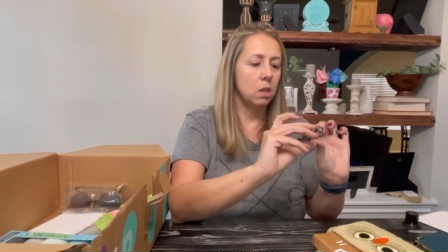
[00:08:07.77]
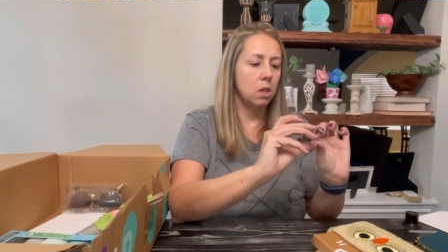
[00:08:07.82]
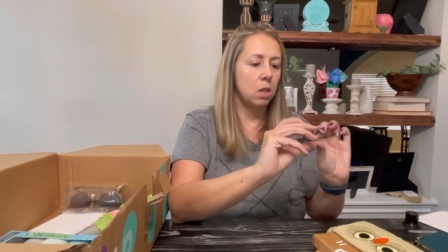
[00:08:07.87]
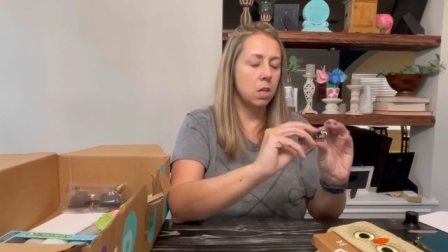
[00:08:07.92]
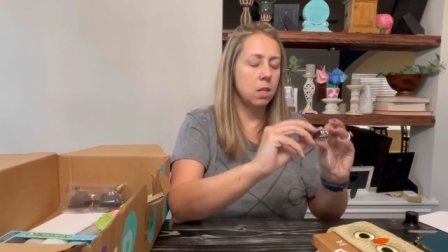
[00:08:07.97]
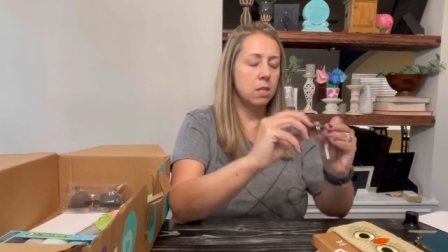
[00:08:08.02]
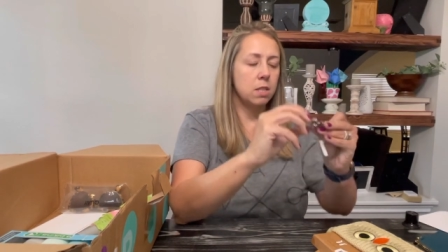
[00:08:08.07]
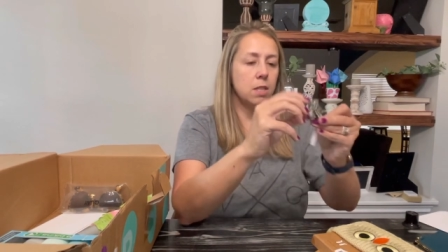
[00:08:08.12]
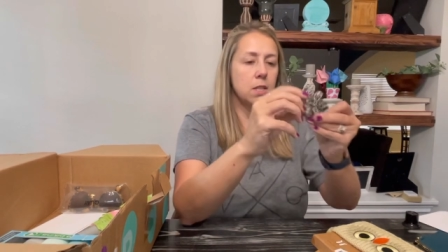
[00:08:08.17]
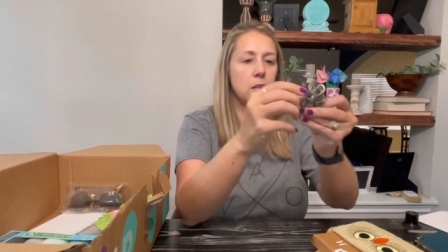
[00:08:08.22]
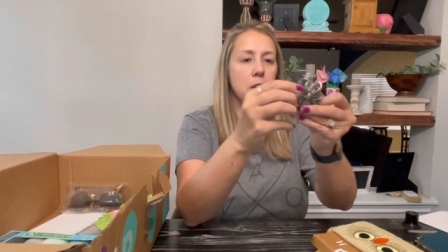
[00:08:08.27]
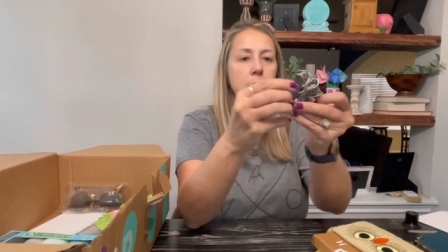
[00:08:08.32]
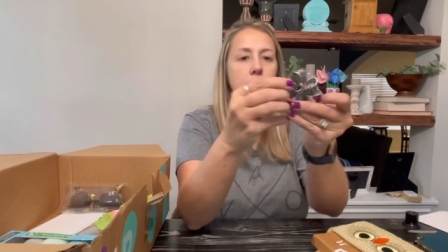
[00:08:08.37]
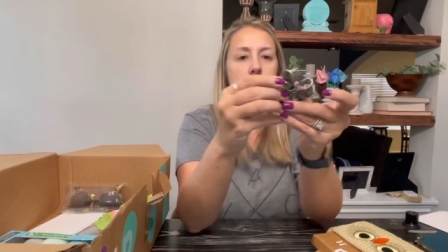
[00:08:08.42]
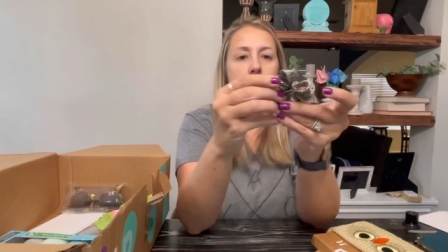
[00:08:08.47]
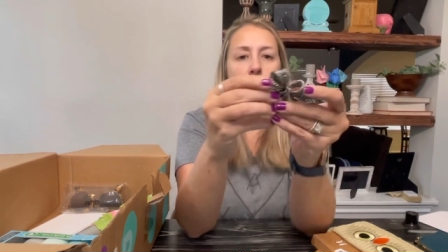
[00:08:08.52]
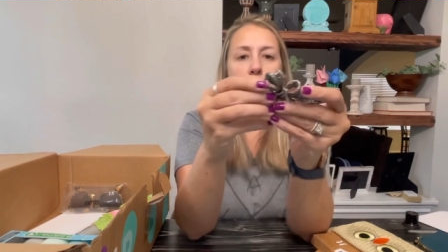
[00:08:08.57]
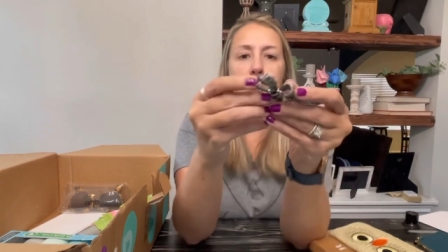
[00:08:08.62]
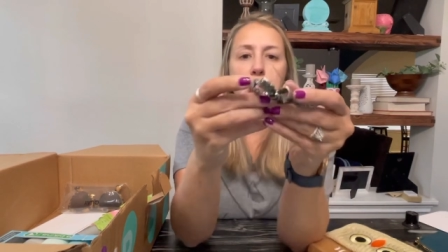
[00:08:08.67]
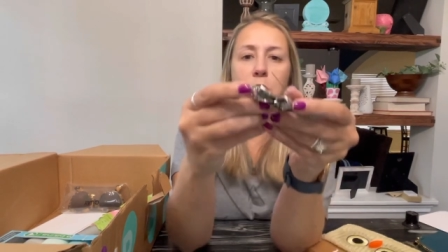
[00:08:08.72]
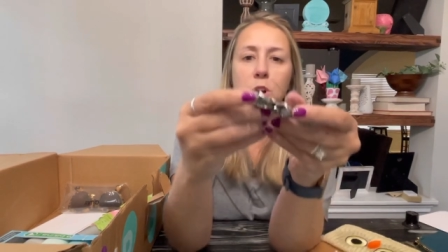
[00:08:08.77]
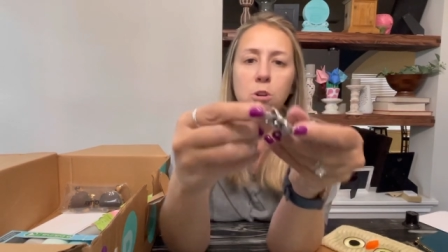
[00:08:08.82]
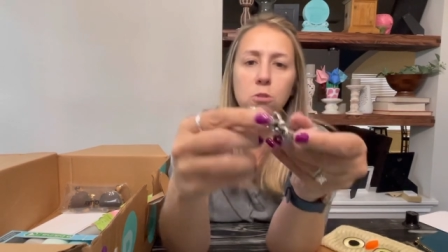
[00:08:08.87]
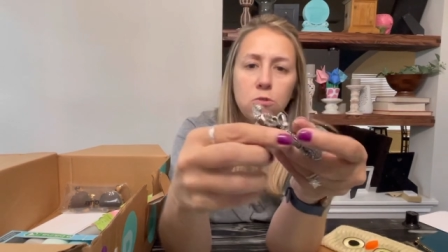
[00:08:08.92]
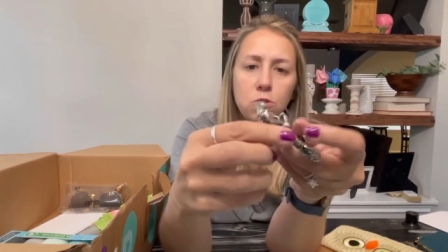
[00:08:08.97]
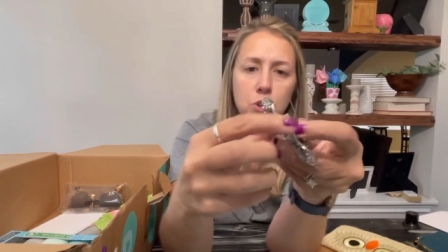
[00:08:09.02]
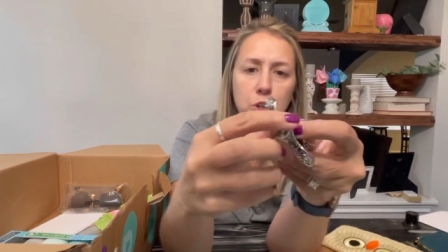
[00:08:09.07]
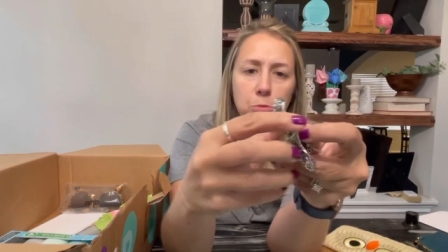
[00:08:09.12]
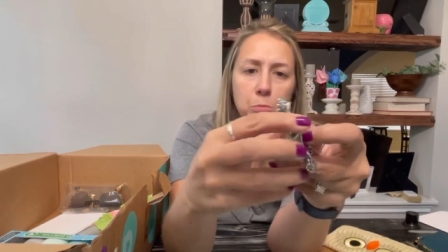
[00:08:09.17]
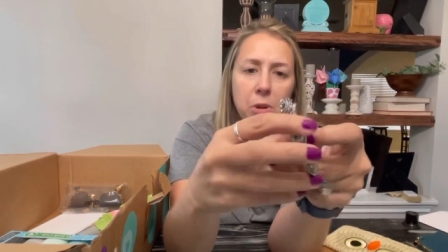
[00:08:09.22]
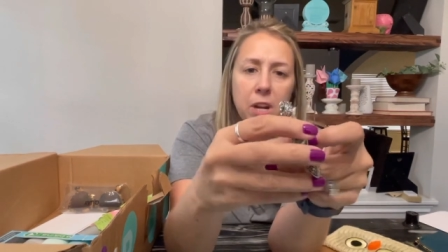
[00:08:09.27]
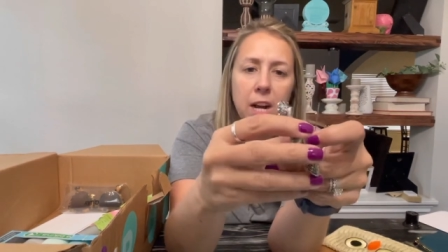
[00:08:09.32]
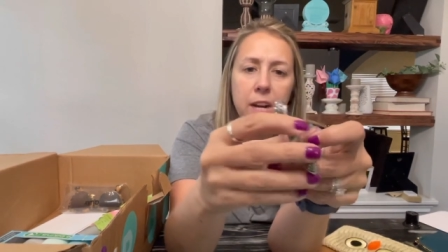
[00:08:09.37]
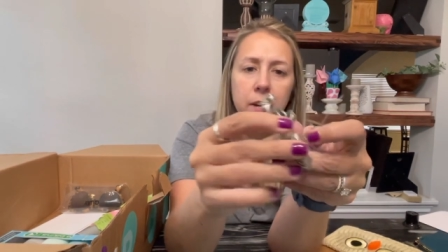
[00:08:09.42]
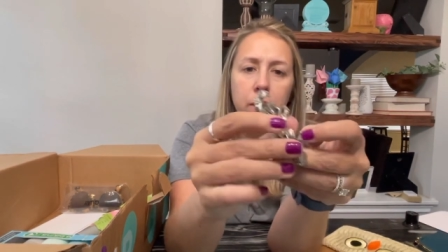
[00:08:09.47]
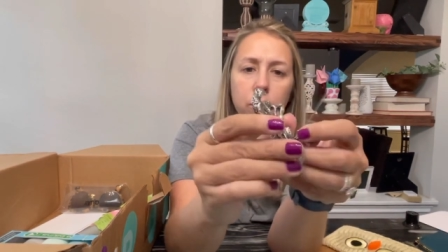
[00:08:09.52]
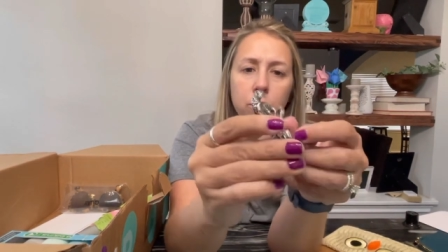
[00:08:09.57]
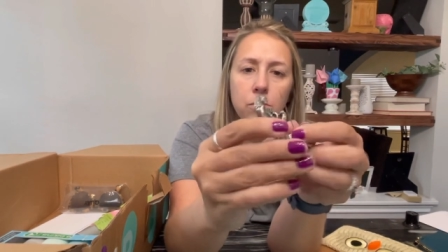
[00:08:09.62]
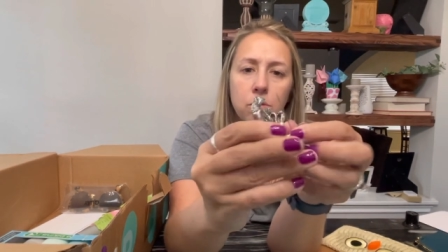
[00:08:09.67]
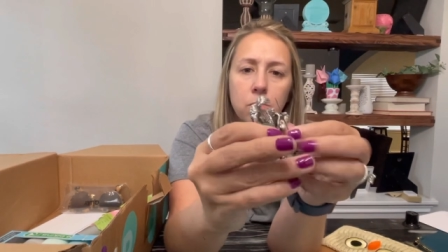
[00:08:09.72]
This is a brooch, but I
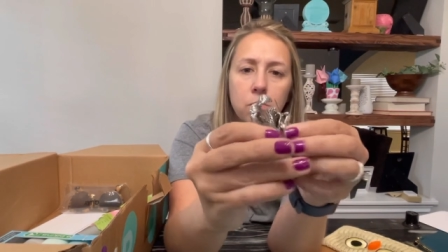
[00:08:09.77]
don't